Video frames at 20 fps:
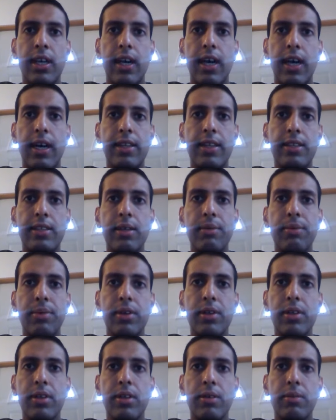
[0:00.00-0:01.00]
On the
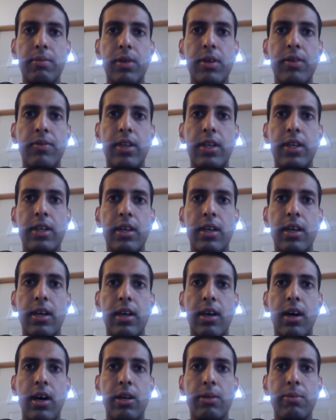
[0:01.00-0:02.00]
typical moving
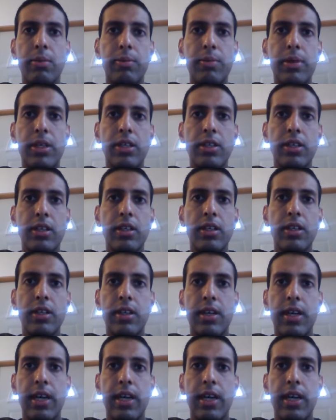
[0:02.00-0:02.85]
automobile